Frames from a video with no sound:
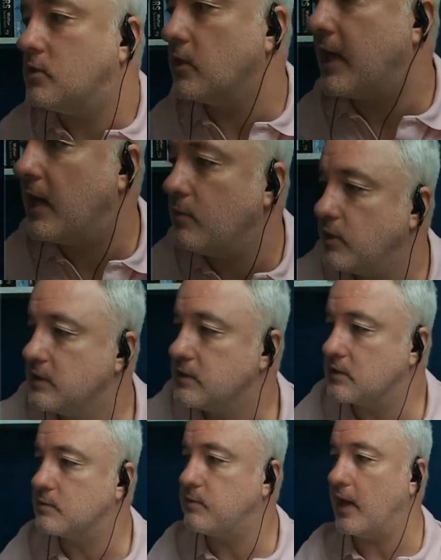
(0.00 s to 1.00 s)
So can I please
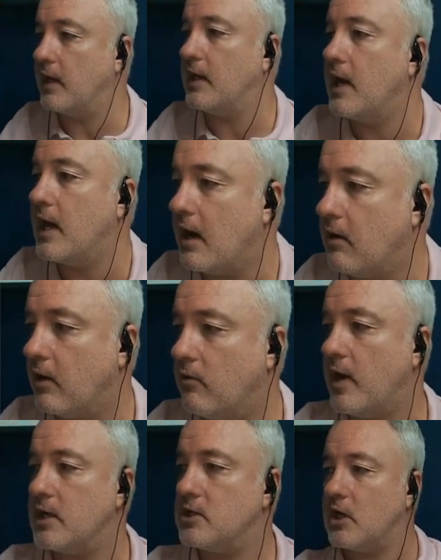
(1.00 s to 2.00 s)
explain how I
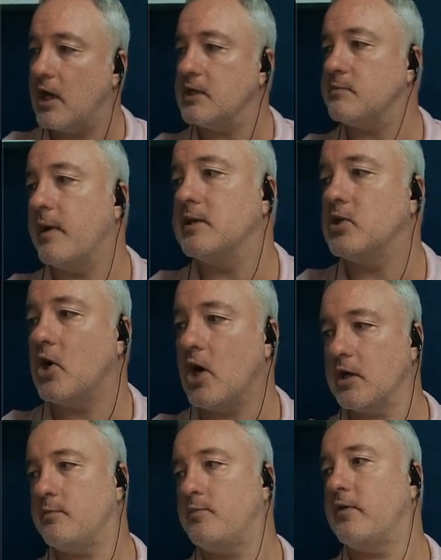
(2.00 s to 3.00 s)
rationalize my
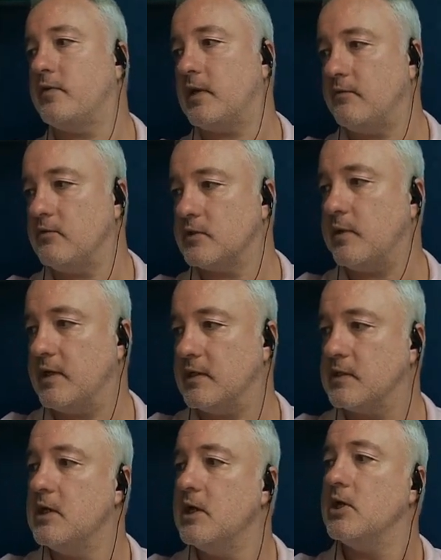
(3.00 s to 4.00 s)
target profit levels,
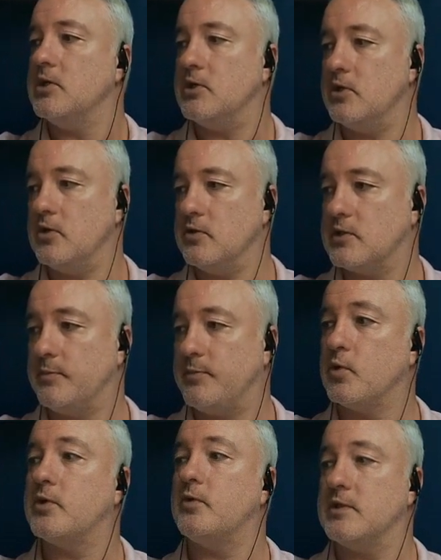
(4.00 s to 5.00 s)
please? Do you use
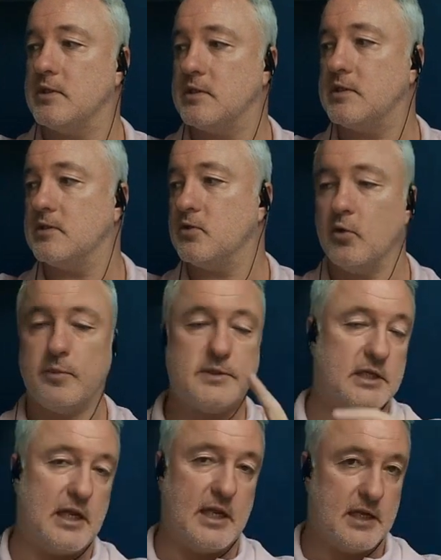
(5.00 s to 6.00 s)
support or resistance or
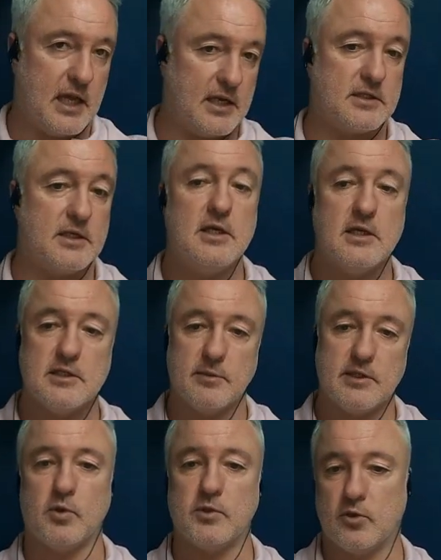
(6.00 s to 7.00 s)
particular indicators?
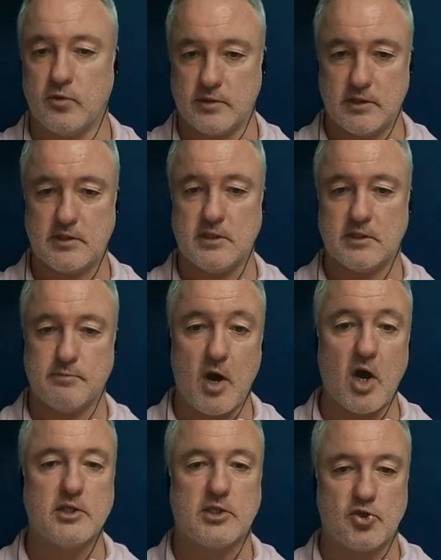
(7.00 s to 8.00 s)
Support or resistance,
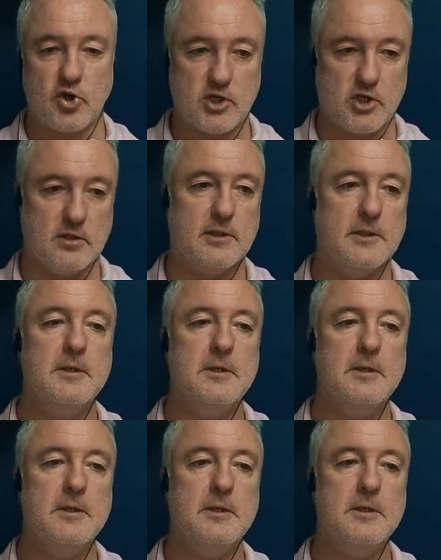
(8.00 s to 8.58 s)
market structure.